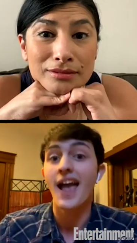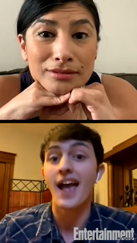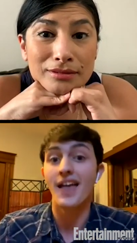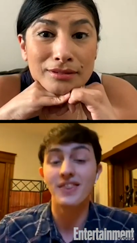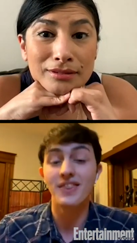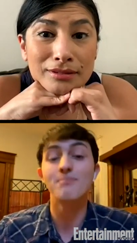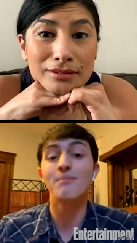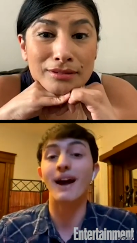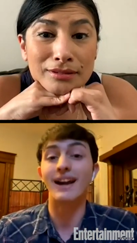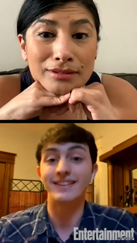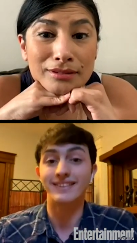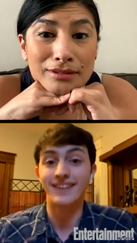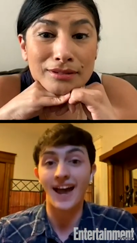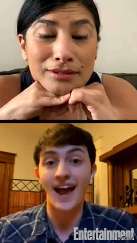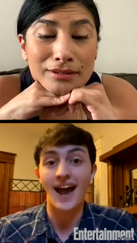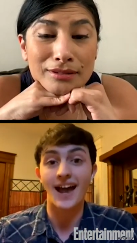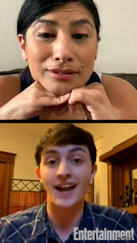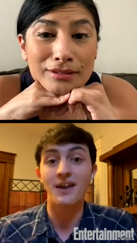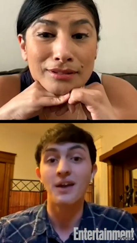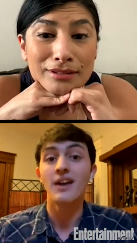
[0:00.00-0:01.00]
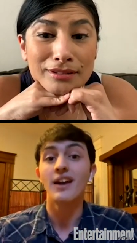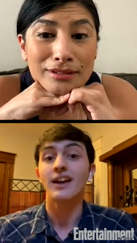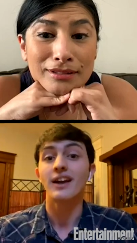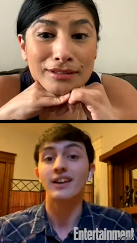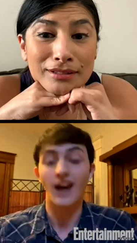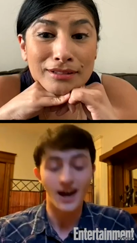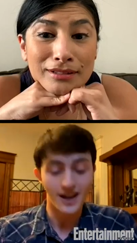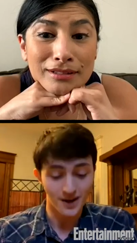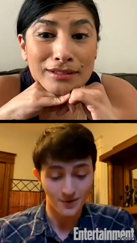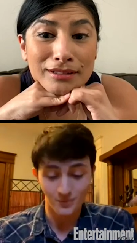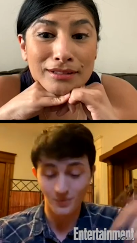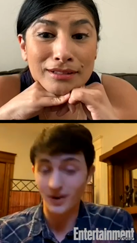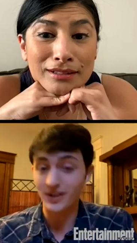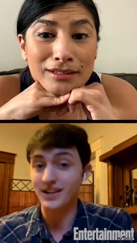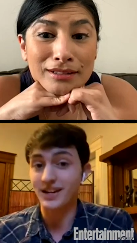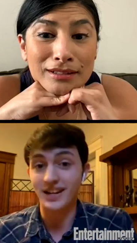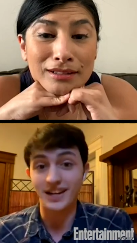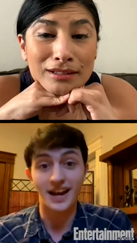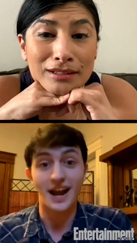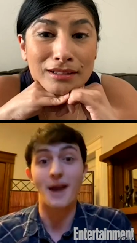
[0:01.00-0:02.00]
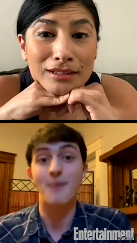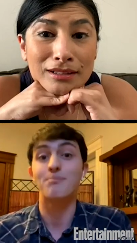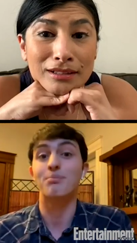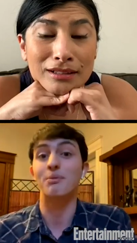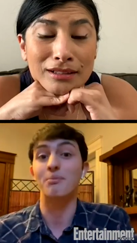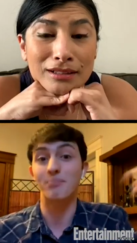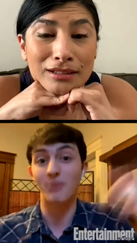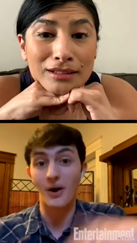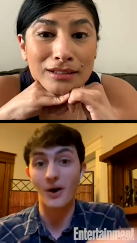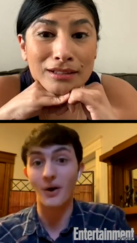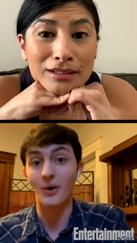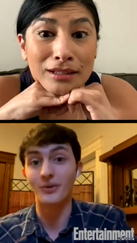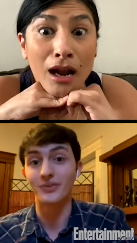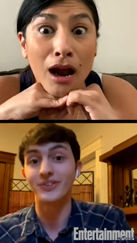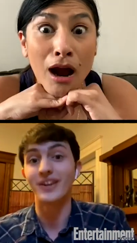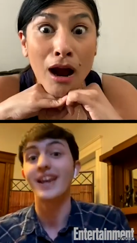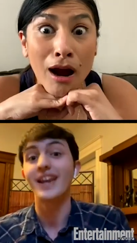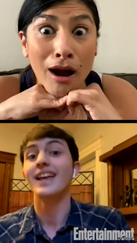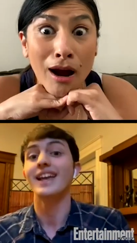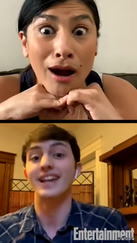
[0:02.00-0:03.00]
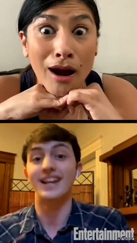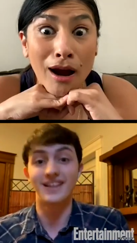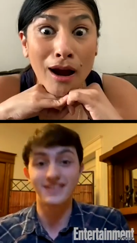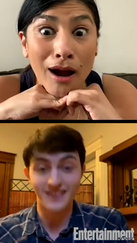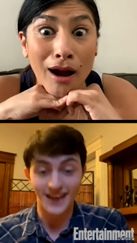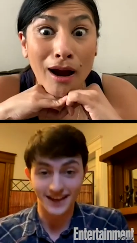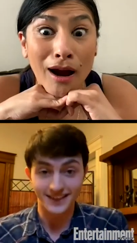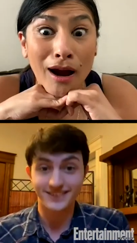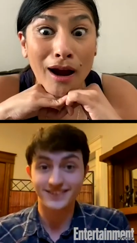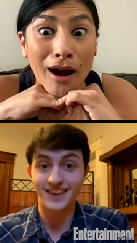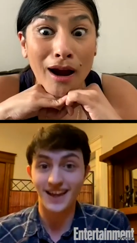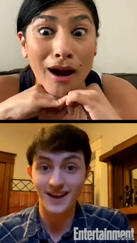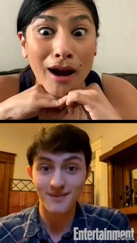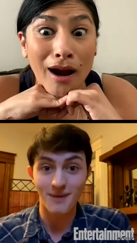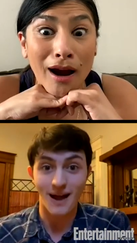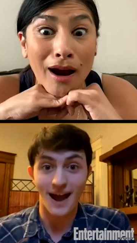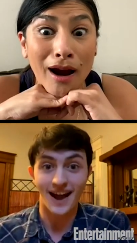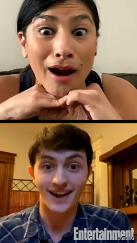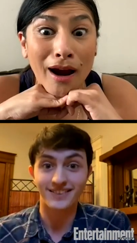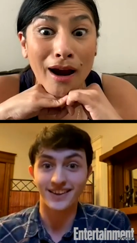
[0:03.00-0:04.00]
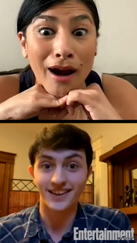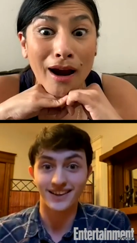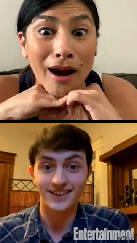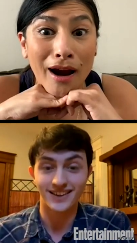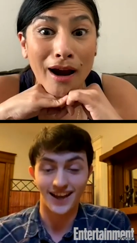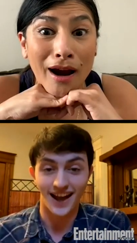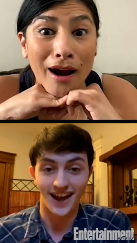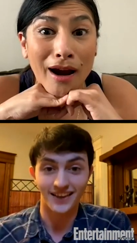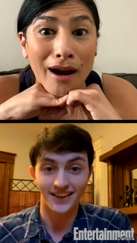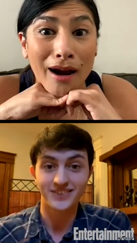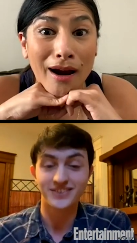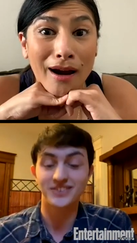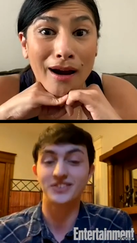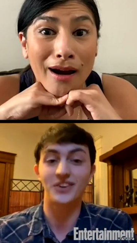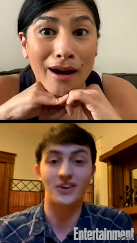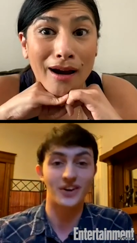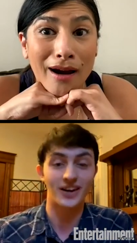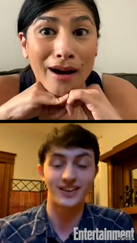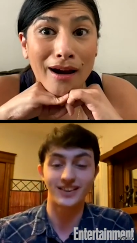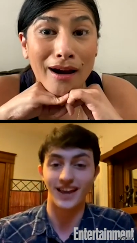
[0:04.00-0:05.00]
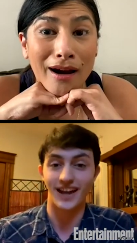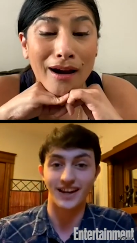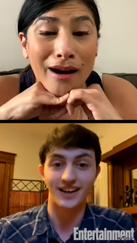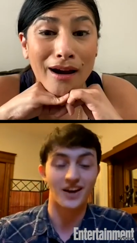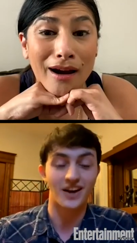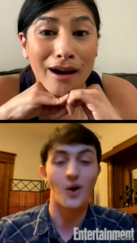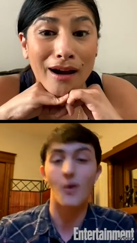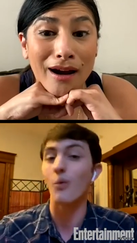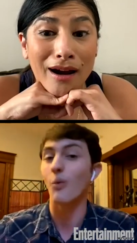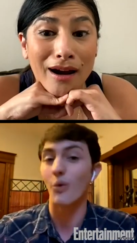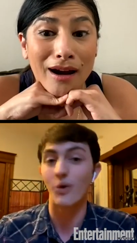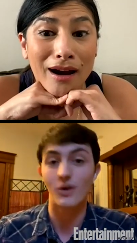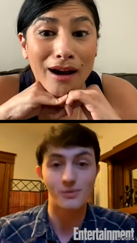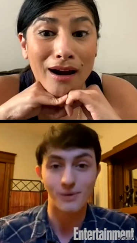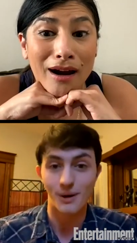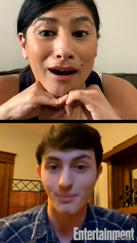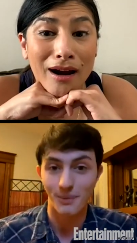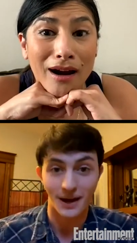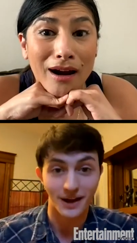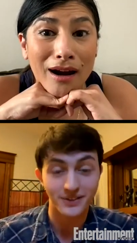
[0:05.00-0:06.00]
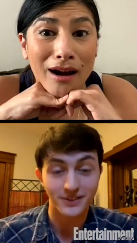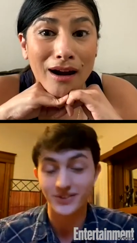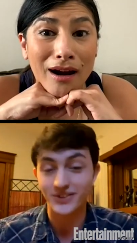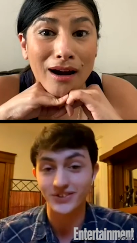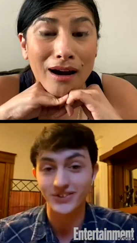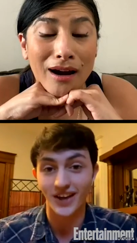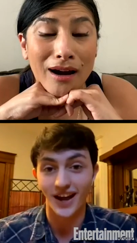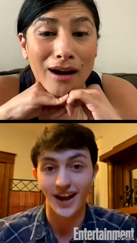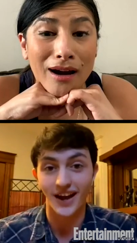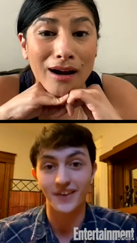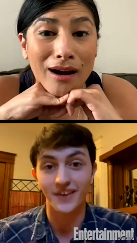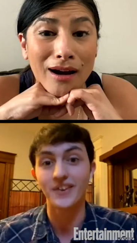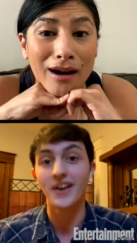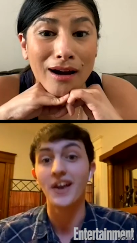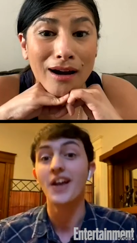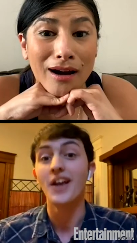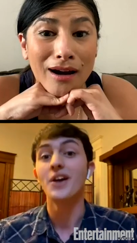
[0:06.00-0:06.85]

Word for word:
Speaker 1: And then my dad got on one knee and proposed in that same acting class during, like, a warm-up exercise.